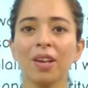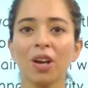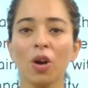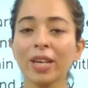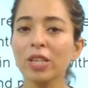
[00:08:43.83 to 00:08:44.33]

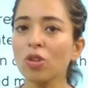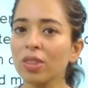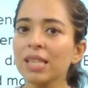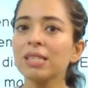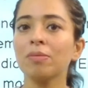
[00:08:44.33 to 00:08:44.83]
Okay, so
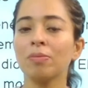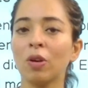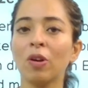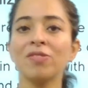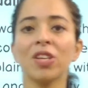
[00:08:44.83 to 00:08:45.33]
this
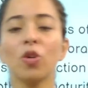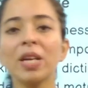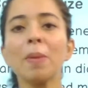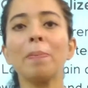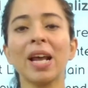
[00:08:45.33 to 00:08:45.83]
gives a
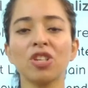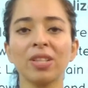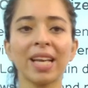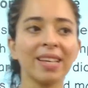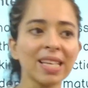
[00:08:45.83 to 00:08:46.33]
good
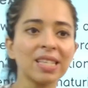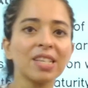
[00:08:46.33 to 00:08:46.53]
impression that yes,